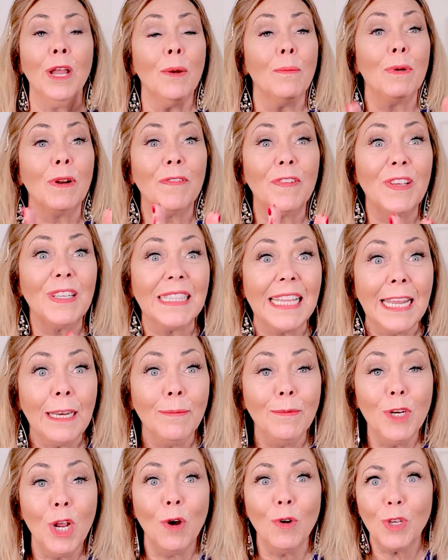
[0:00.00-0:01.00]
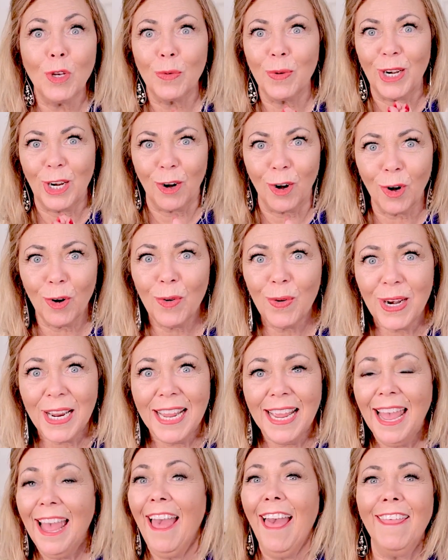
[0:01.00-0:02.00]
But if you let them know you're in a hurry,
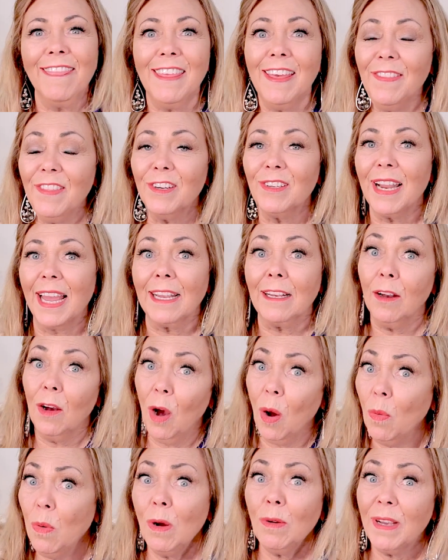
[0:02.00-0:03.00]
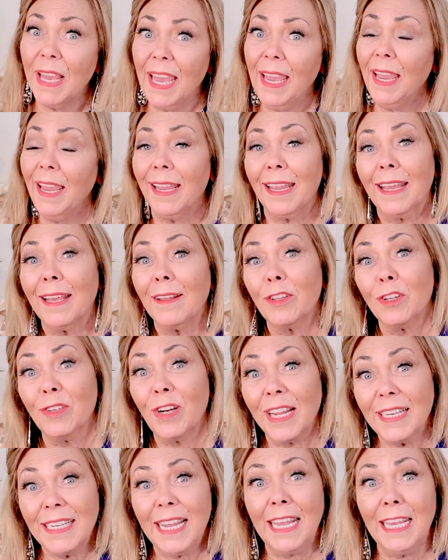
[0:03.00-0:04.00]
then they're like, oh, okay, they're
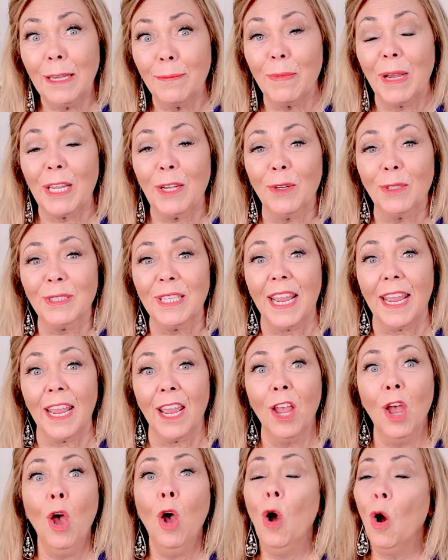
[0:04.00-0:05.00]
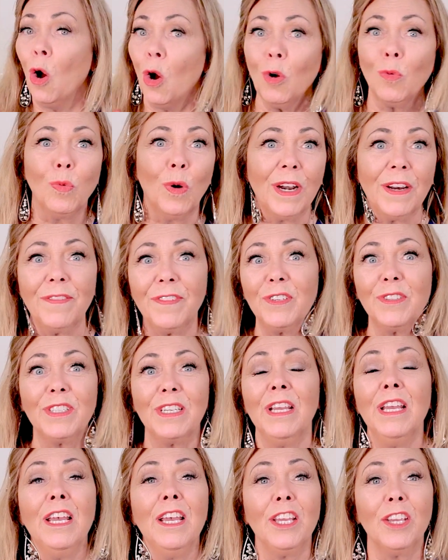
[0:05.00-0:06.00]
not taking my whole day. Or what if you're
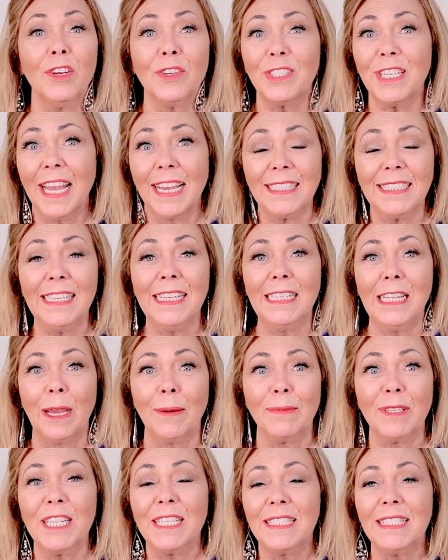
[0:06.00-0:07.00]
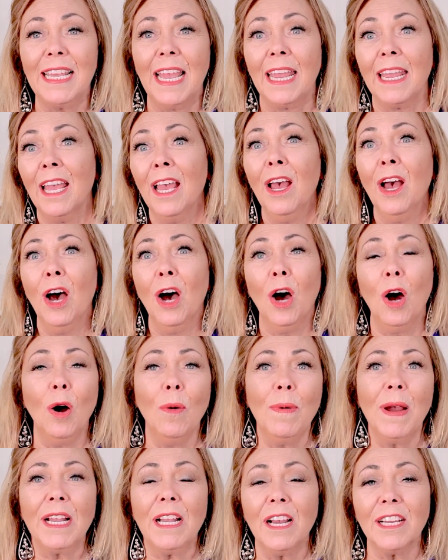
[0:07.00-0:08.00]
texting them? Just say, oh
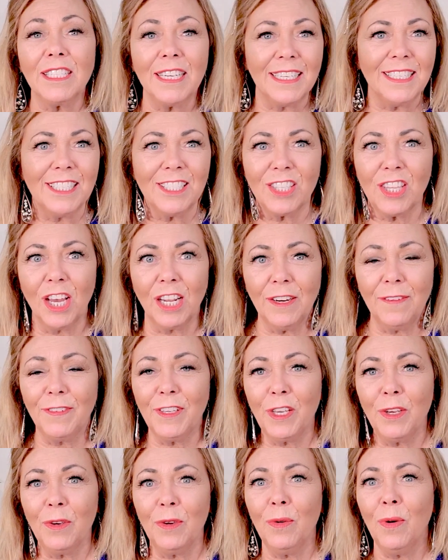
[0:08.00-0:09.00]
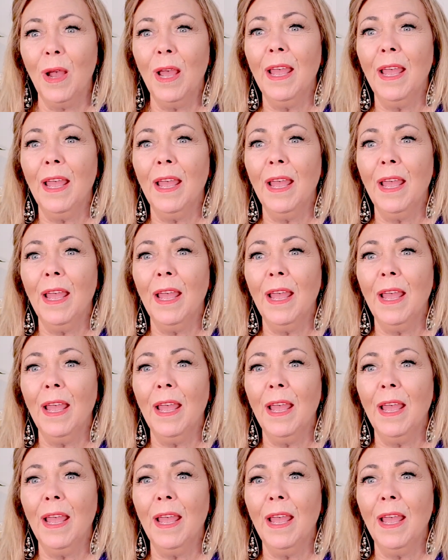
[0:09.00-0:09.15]
my gosh, I just thought of you